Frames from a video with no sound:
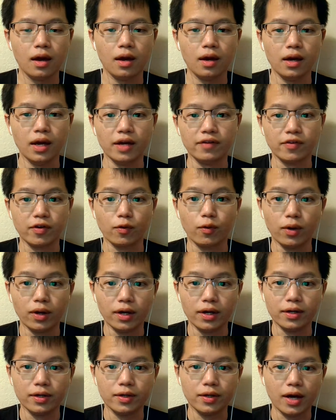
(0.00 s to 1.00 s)
Hey
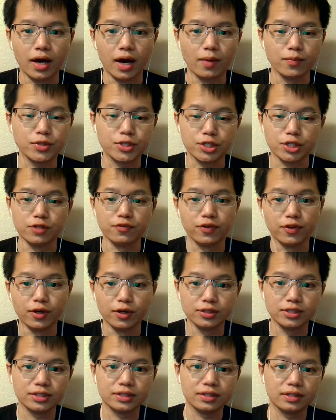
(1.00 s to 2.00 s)
everyone, I'm Shu for
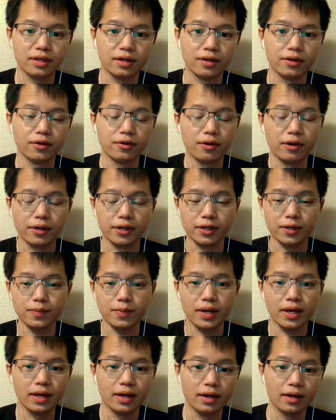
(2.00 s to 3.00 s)
those that don't know who I am,
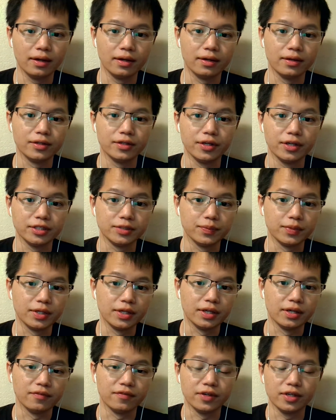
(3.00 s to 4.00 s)
and today's gonna be
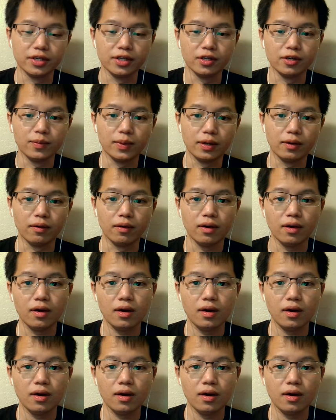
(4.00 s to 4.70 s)
a video about